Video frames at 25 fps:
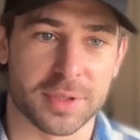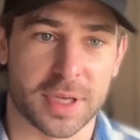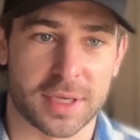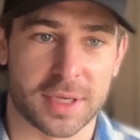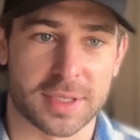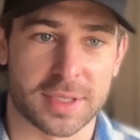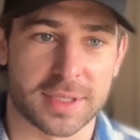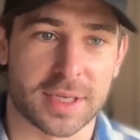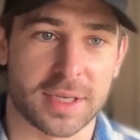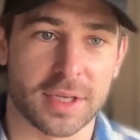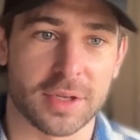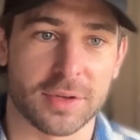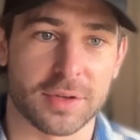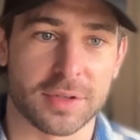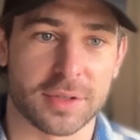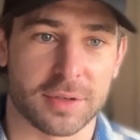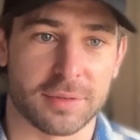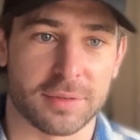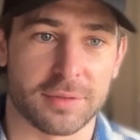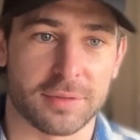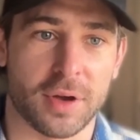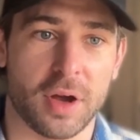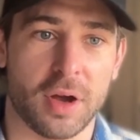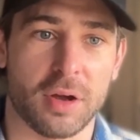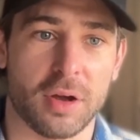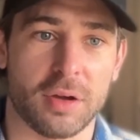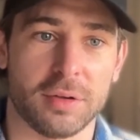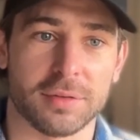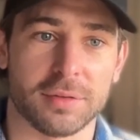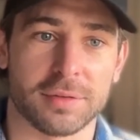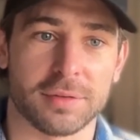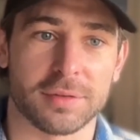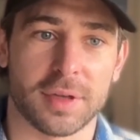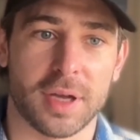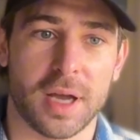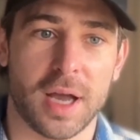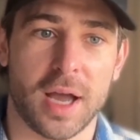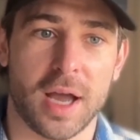like skills evolve.
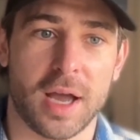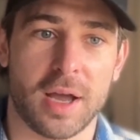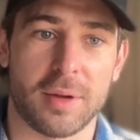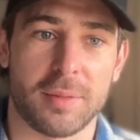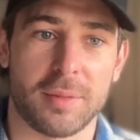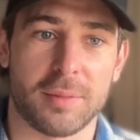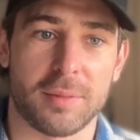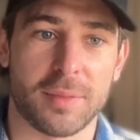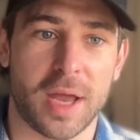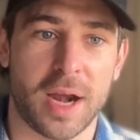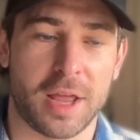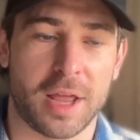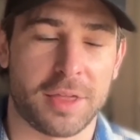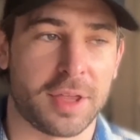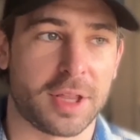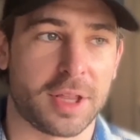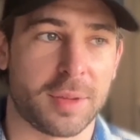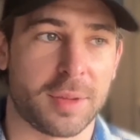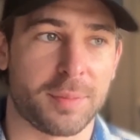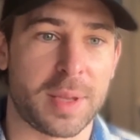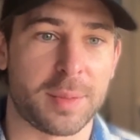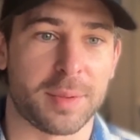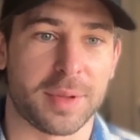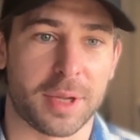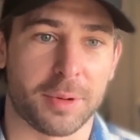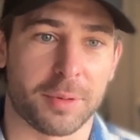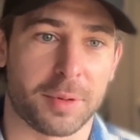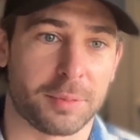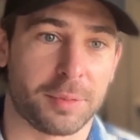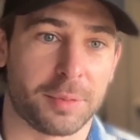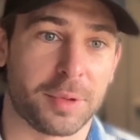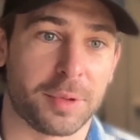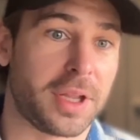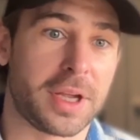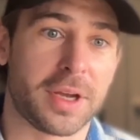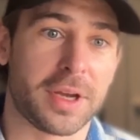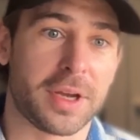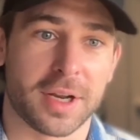And I think the people that were
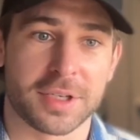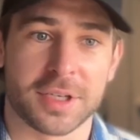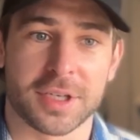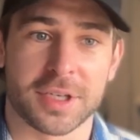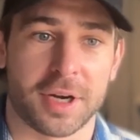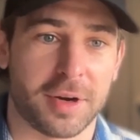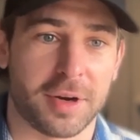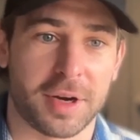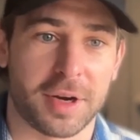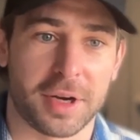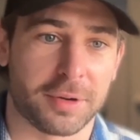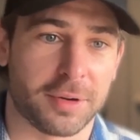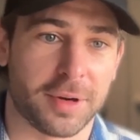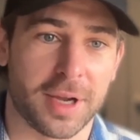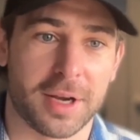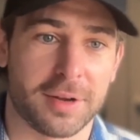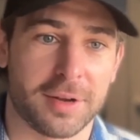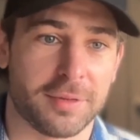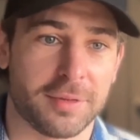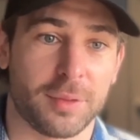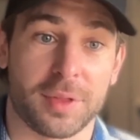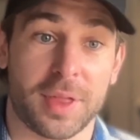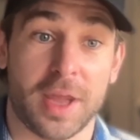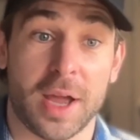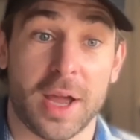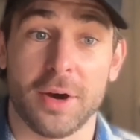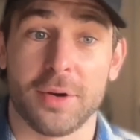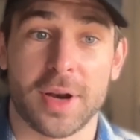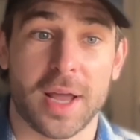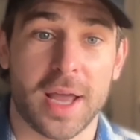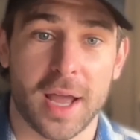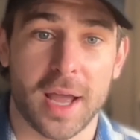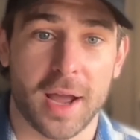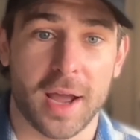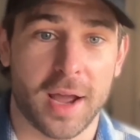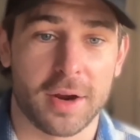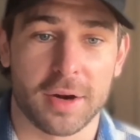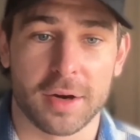really good at generating creative without
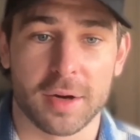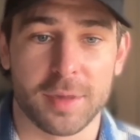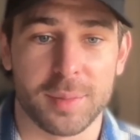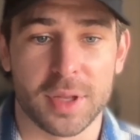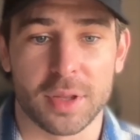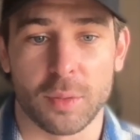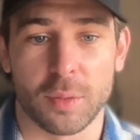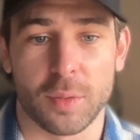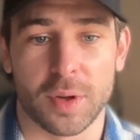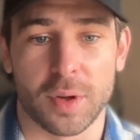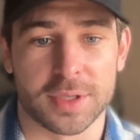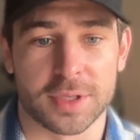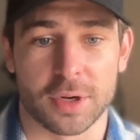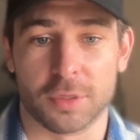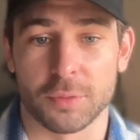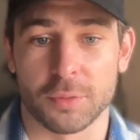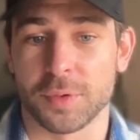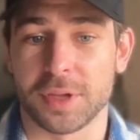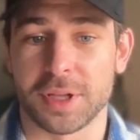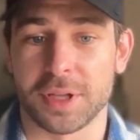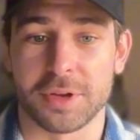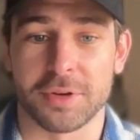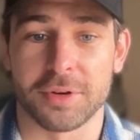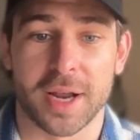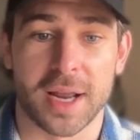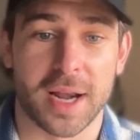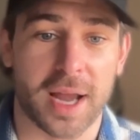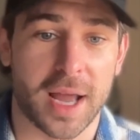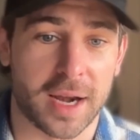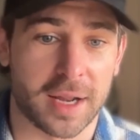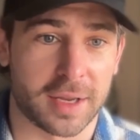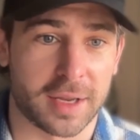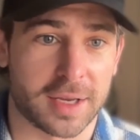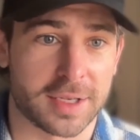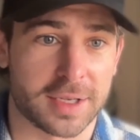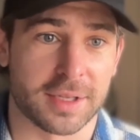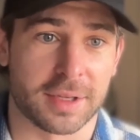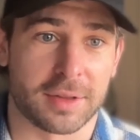AI are going to be the ones that are really great at
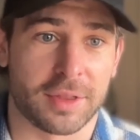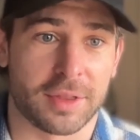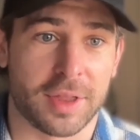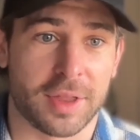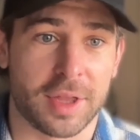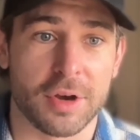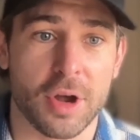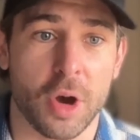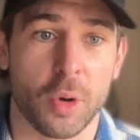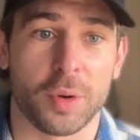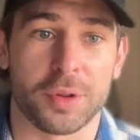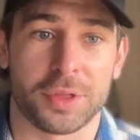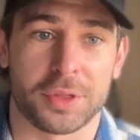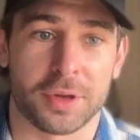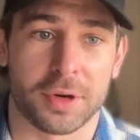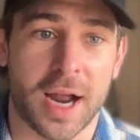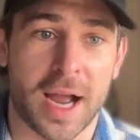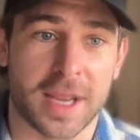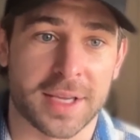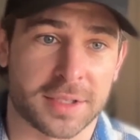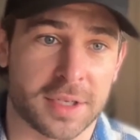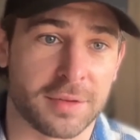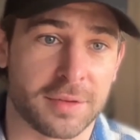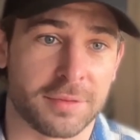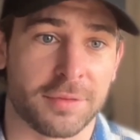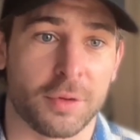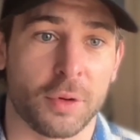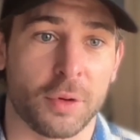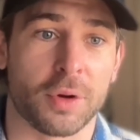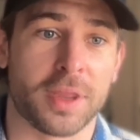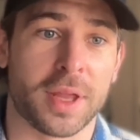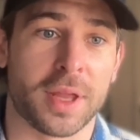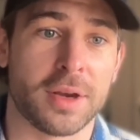it because like they know what they're asking for.